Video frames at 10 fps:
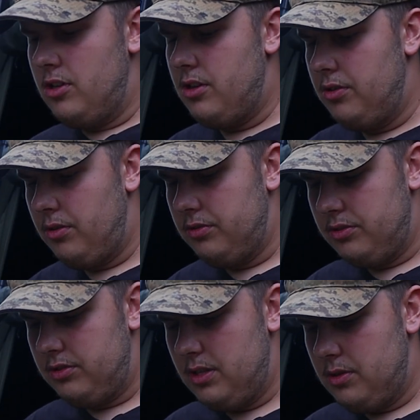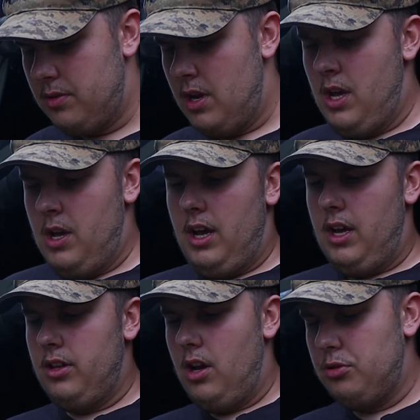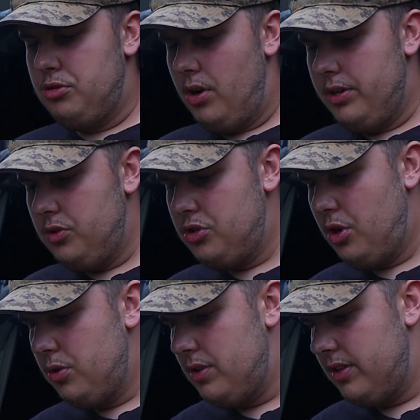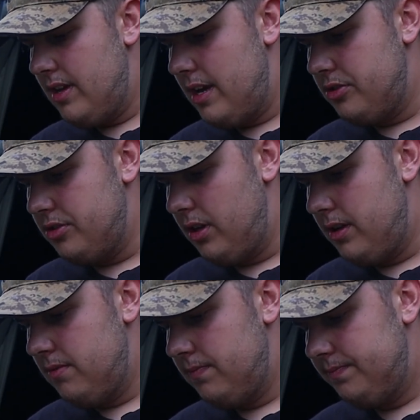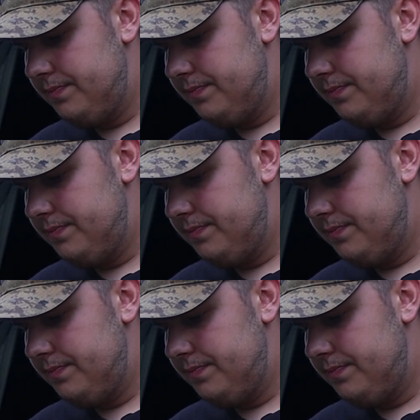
turned on still. I'll try and show you this actually.